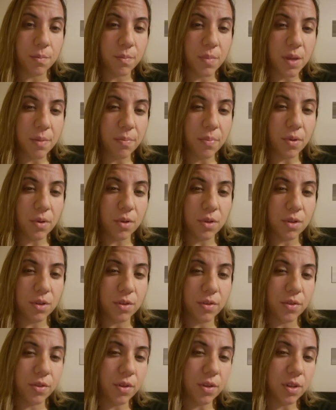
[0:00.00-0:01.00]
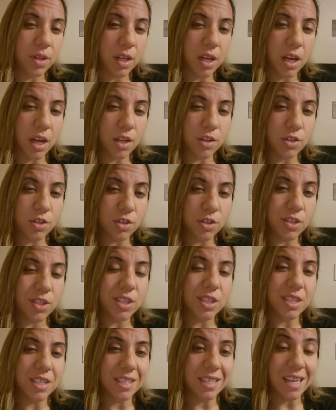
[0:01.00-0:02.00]
they'll
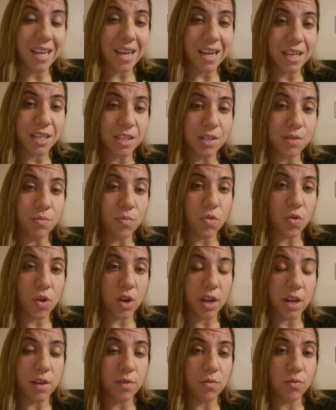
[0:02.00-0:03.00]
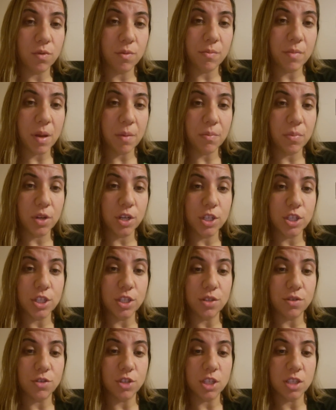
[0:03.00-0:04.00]
understand more. And remember
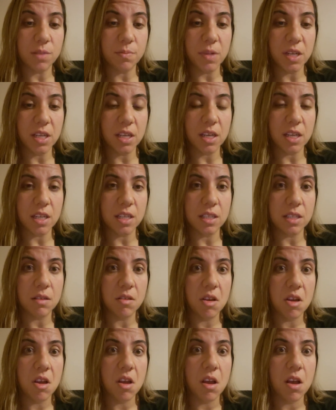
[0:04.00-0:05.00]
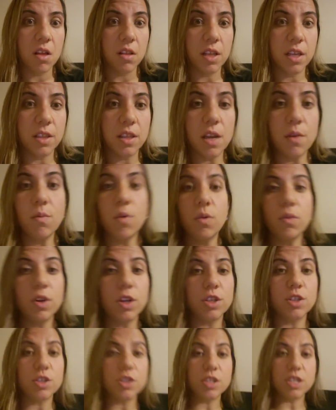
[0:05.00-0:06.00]
too, just because, like, they won't
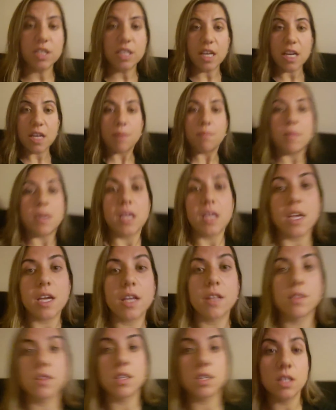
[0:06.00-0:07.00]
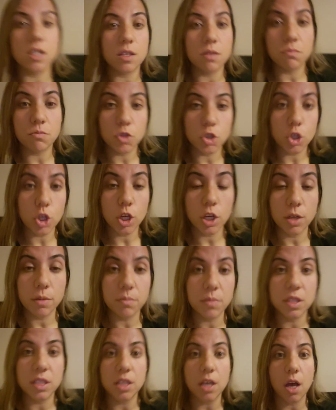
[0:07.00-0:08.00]
understand me in the
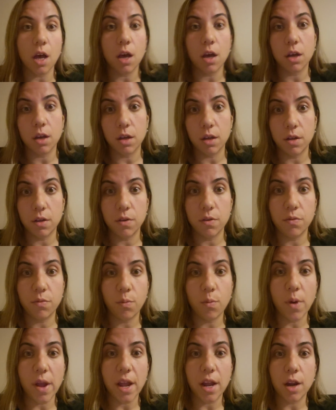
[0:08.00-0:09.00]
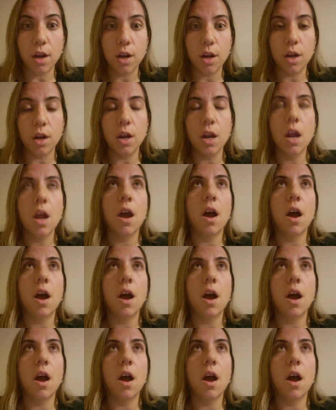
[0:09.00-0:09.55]
terms of where,